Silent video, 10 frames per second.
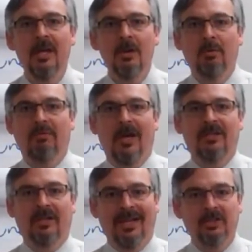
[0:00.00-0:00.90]
we've got
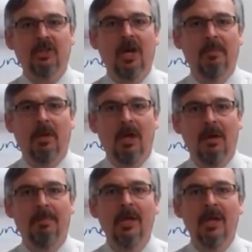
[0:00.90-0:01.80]
the election coming
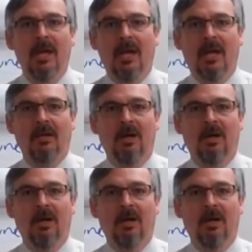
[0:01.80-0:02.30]
up, and